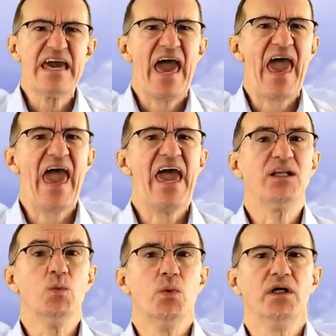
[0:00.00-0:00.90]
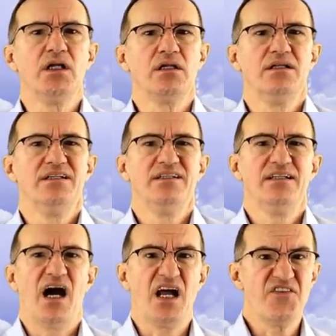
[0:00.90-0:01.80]
and will
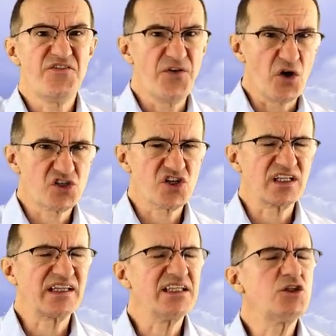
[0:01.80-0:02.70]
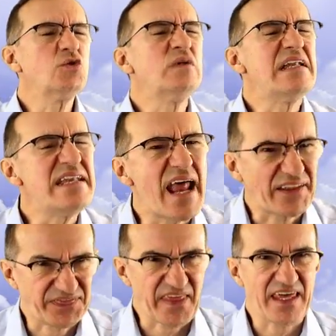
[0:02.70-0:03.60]
unfortunately do
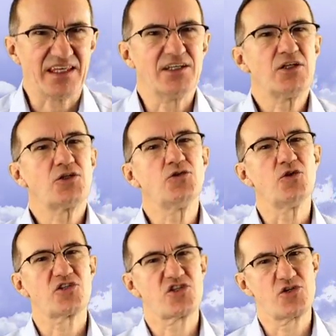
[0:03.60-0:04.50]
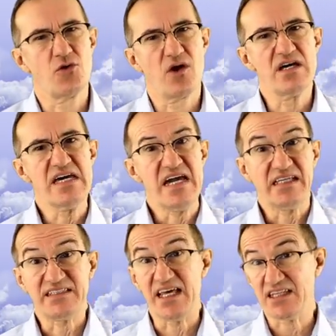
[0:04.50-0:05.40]
nothing to assure
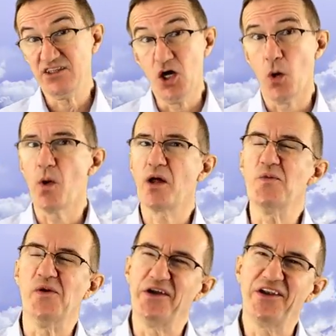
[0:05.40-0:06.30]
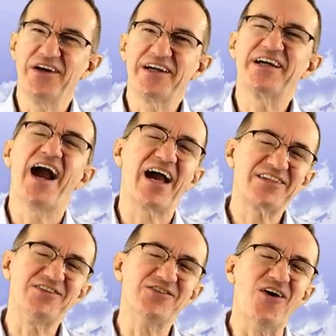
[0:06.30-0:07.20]
that no one will cut
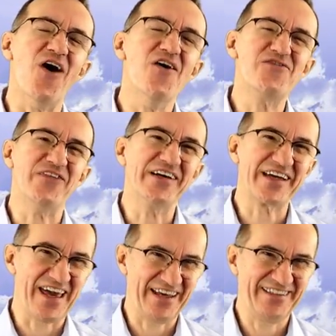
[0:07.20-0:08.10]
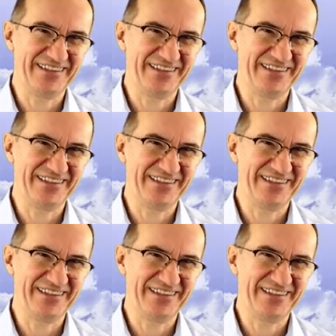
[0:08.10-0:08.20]
you off again.